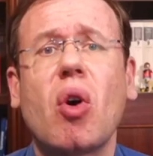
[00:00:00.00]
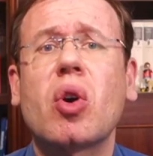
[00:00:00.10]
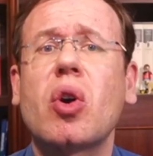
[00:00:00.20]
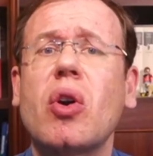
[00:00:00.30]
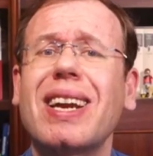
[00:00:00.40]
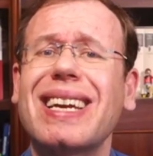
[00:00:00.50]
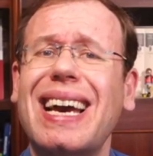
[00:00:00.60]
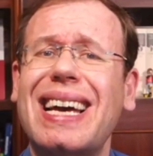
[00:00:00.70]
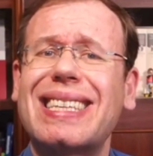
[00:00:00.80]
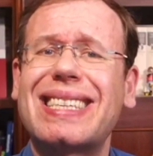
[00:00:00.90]
occurring
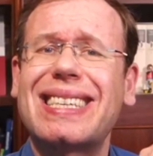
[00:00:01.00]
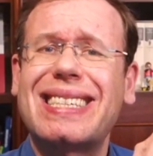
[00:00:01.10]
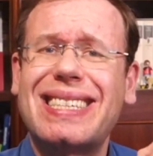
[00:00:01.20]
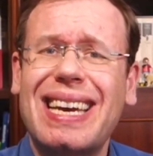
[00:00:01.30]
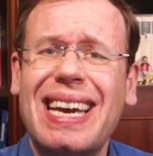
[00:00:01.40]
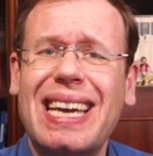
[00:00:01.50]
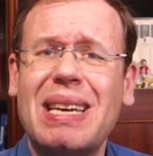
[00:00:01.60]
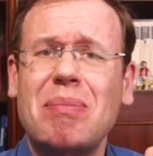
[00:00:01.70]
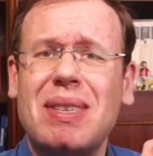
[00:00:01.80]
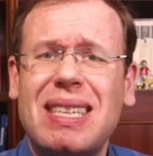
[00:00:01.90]
at the
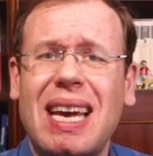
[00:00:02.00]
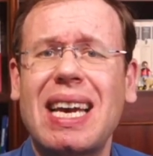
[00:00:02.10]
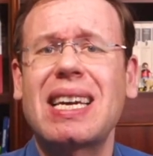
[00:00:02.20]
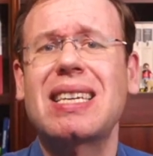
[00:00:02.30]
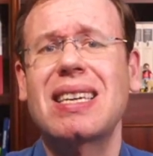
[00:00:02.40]
same date